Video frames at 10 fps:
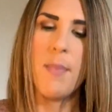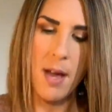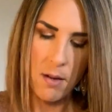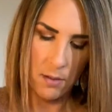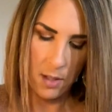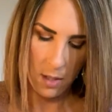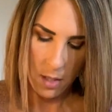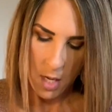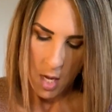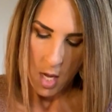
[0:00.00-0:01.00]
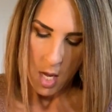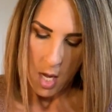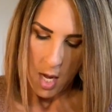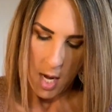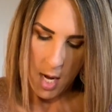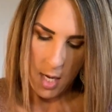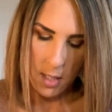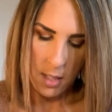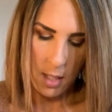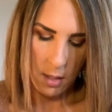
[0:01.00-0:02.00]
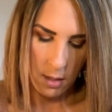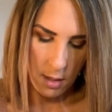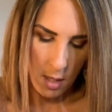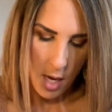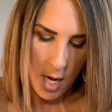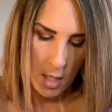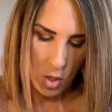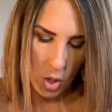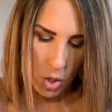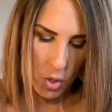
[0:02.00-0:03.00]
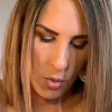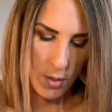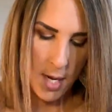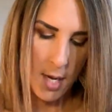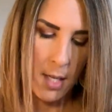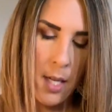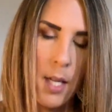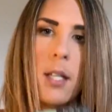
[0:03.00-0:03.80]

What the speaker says: about. And it's a turtleneck.